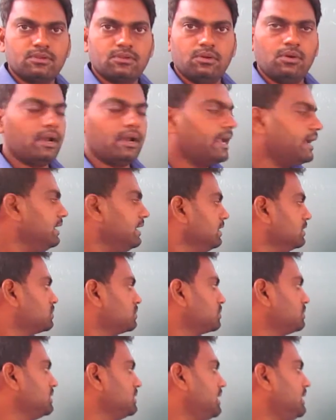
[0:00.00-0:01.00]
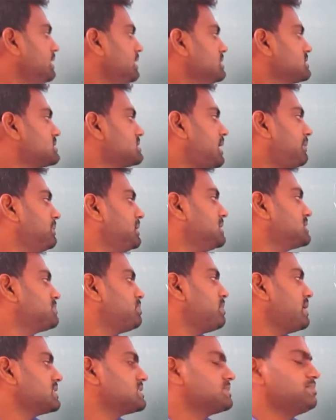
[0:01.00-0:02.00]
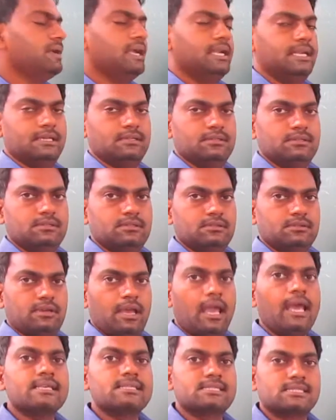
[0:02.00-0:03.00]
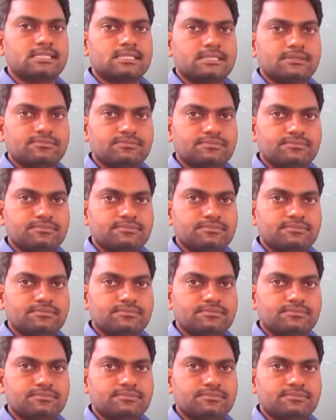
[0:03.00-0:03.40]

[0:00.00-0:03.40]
Okay, through the some displacement s.